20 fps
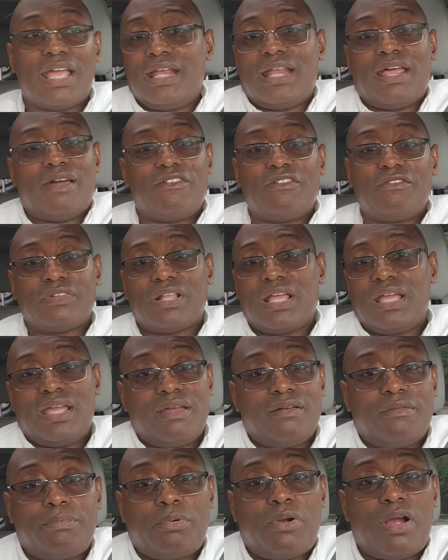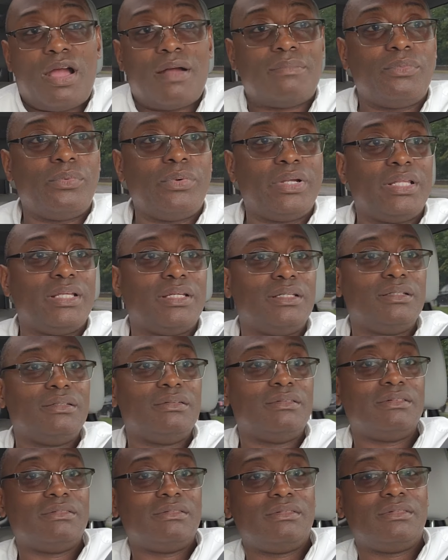They have a problem
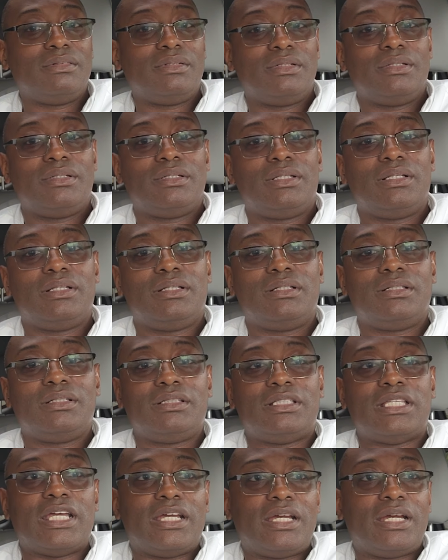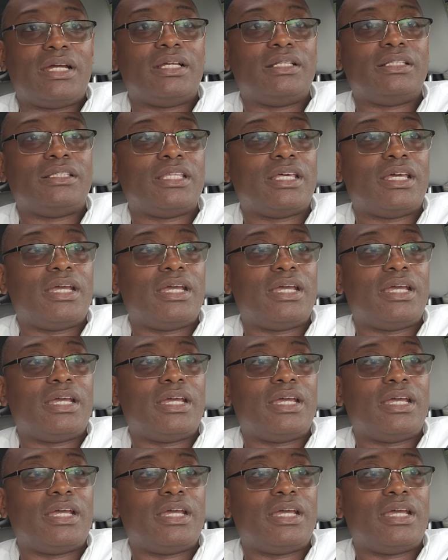with it.